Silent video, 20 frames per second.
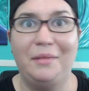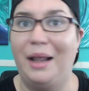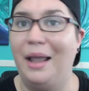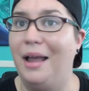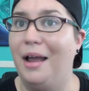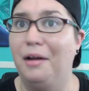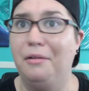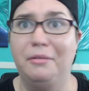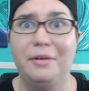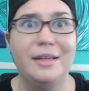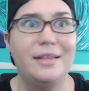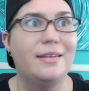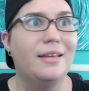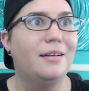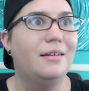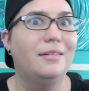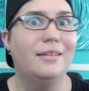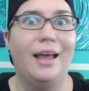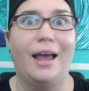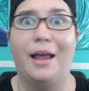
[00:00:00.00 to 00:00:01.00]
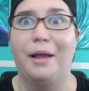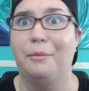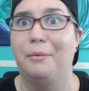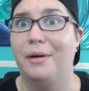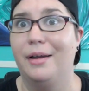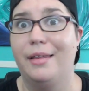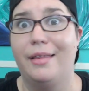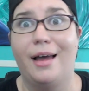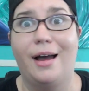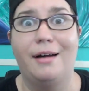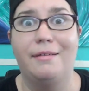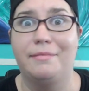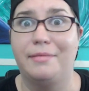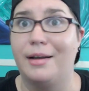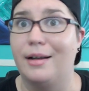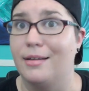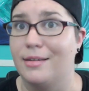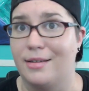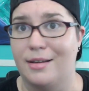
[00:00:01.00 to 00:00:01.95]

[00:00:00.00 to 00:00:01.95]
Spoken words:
Every single day, without fail.